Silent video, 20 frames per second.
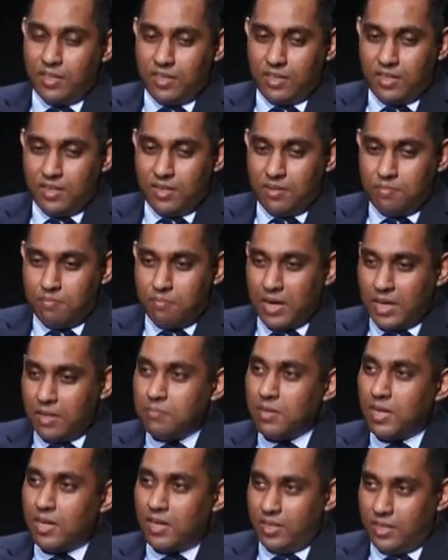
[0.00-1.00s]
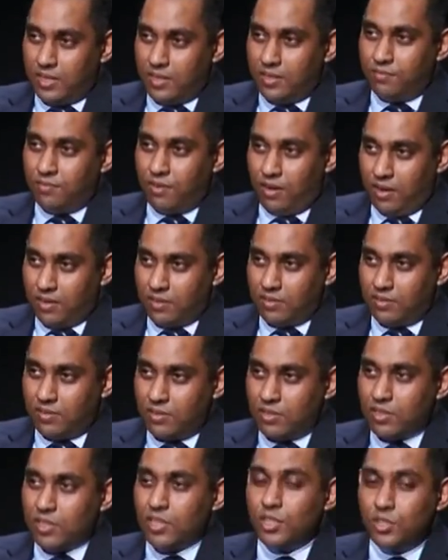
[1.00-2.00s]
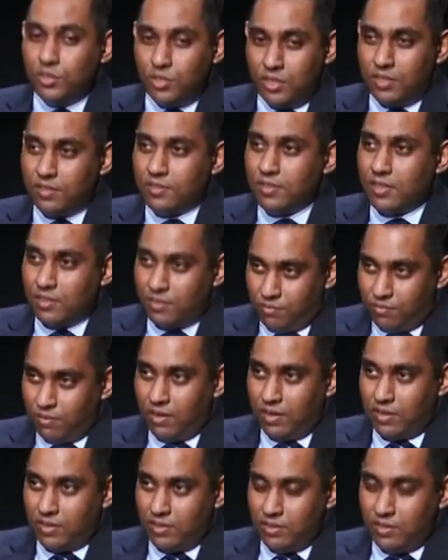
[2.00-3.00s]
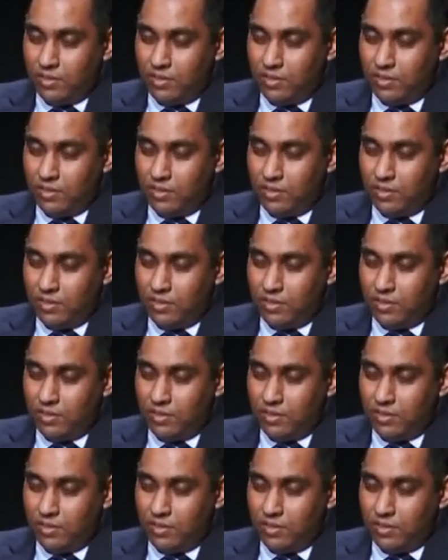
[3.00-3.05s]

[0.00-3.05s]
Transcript: a money market fund, a unit trust fund,